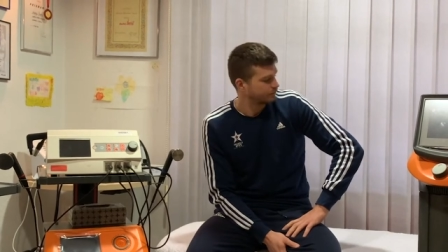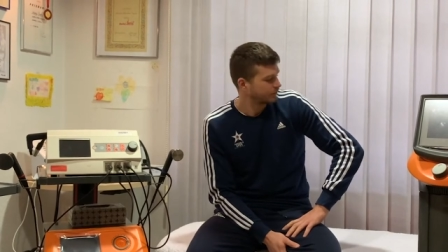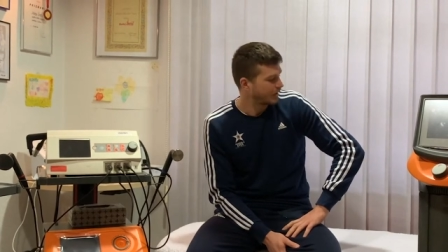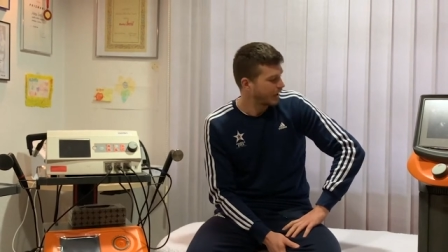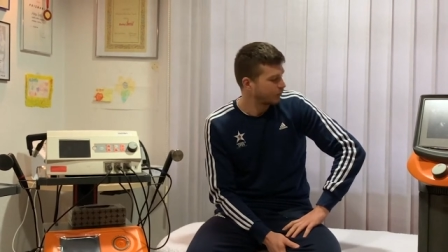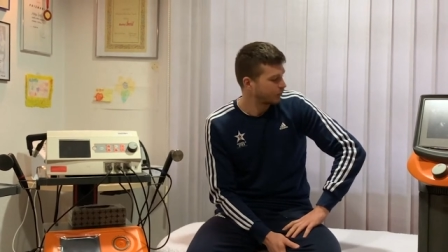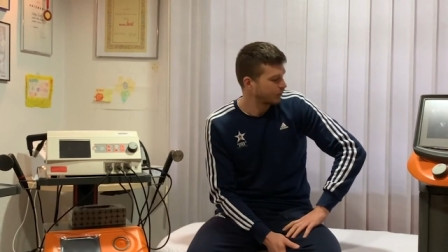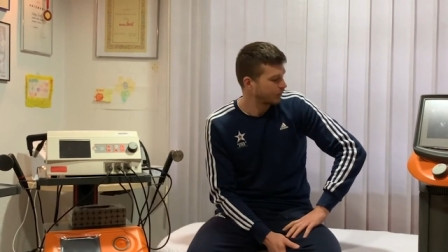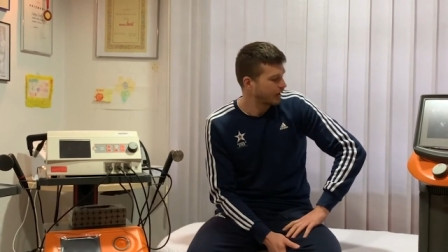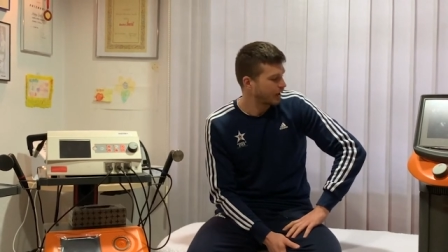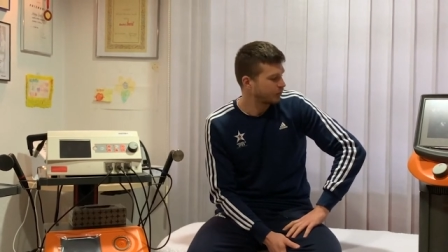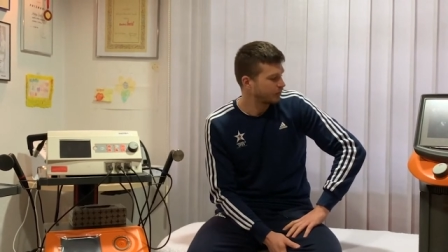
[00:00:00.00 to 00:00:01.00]
how
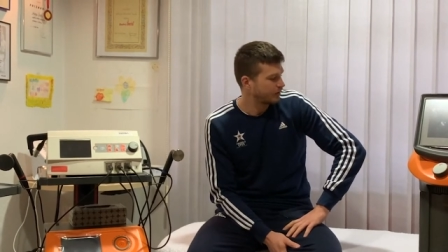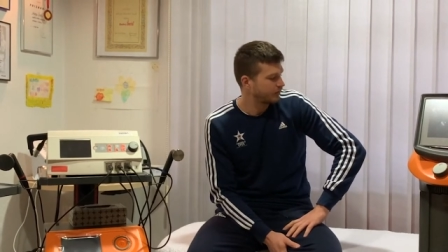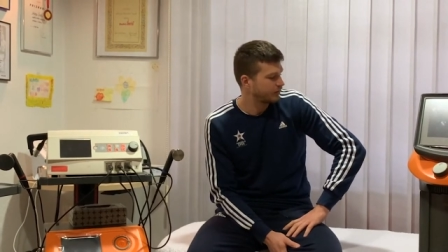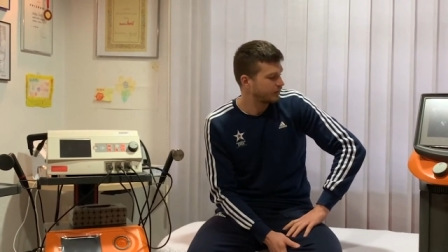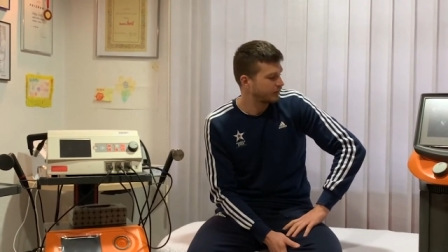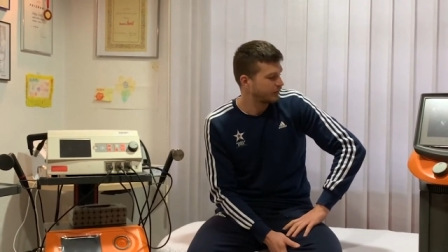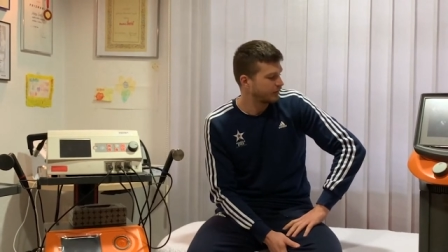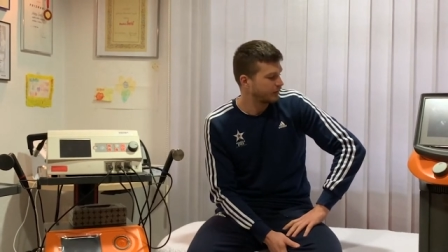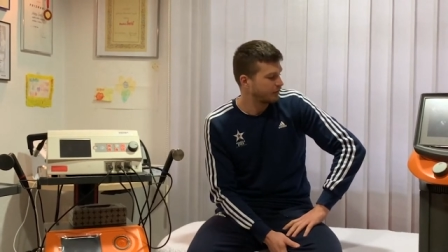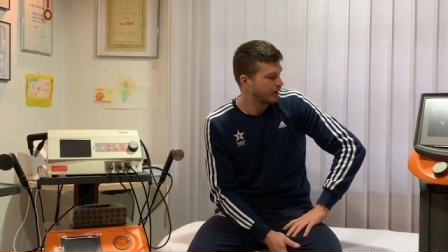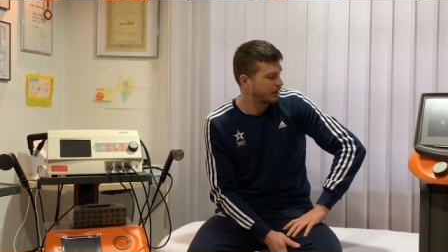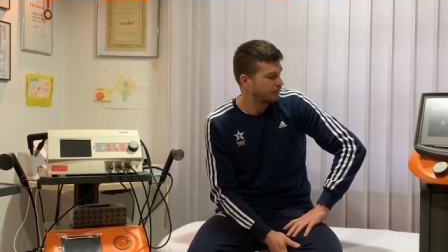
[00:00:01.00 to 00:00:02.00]
did
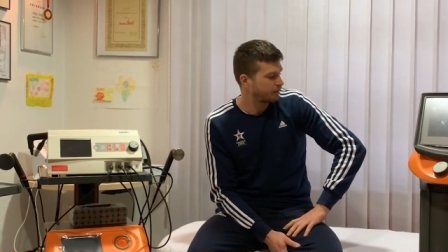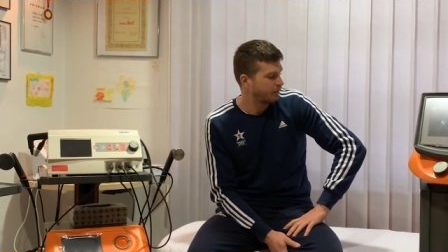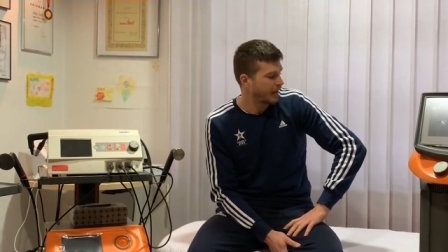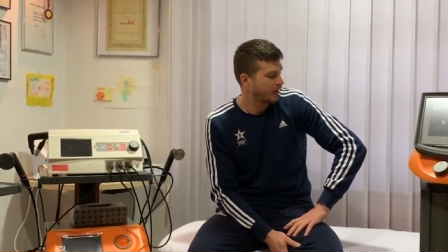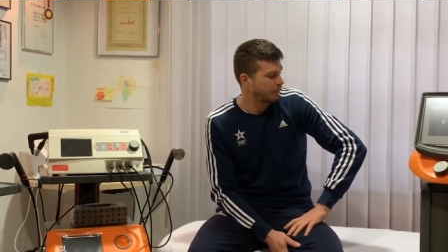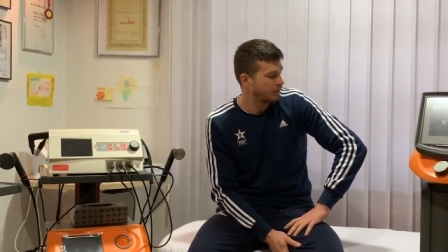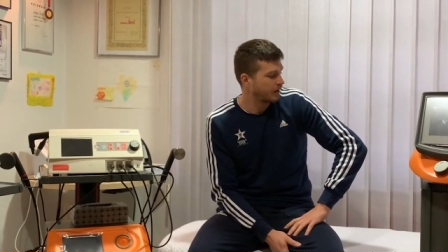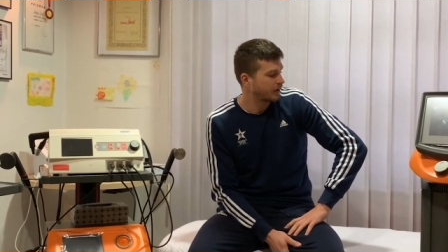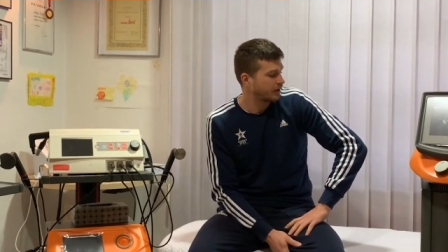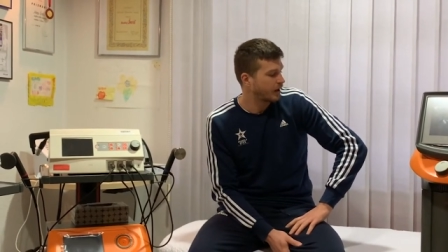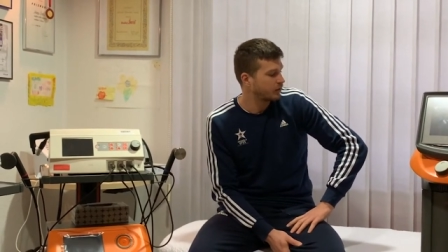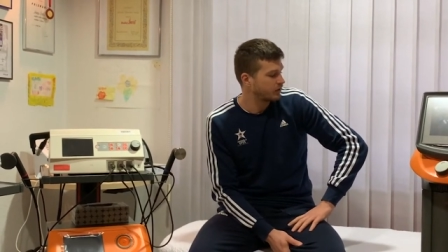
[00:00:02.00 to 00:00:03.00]
my
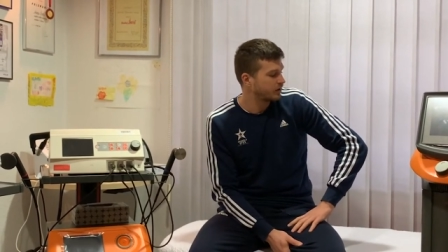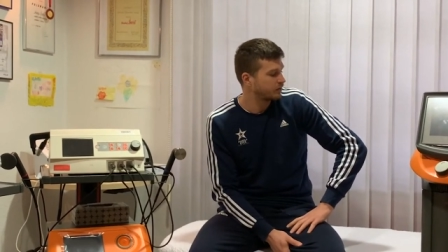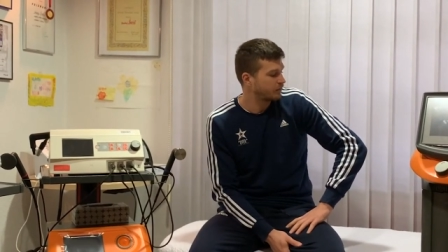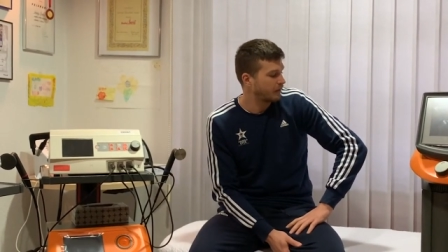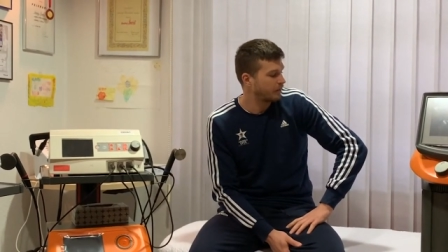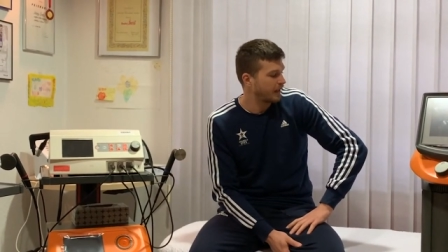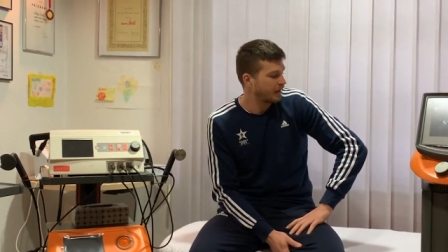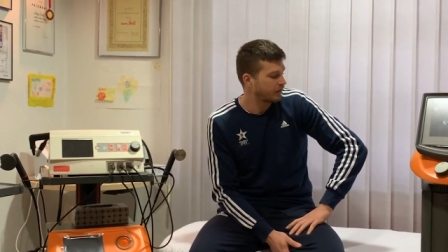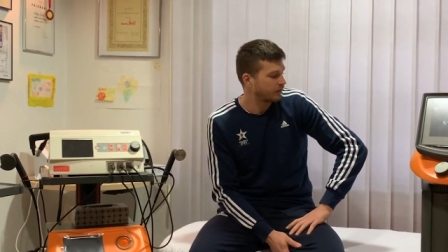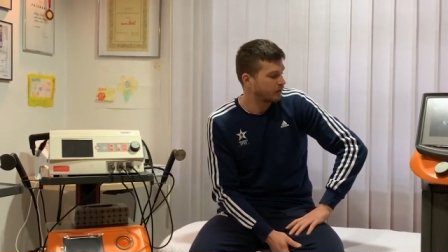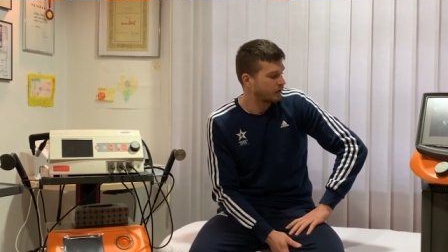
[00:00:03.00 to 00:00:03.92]
path